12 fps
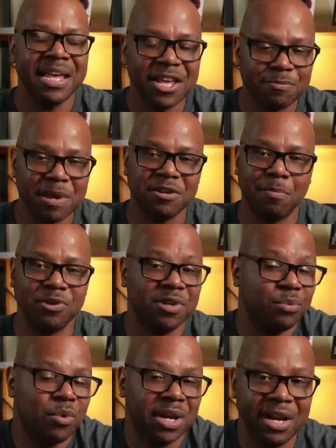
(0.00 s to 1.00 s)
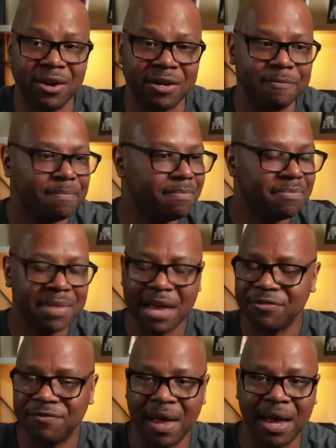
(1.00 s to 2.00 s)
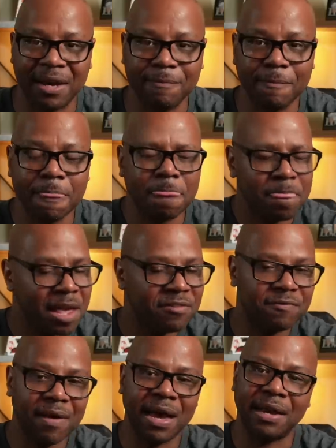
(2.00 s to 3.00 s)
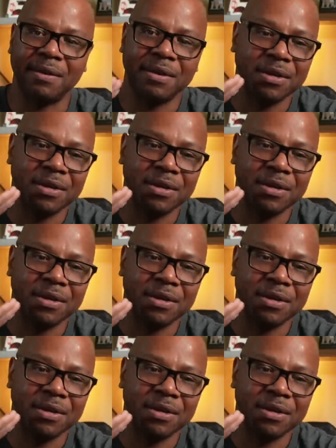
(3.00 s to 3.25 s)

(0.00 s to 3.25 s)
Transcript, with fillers: especially the person that doesn't want to hear it. That's fine. That's fine.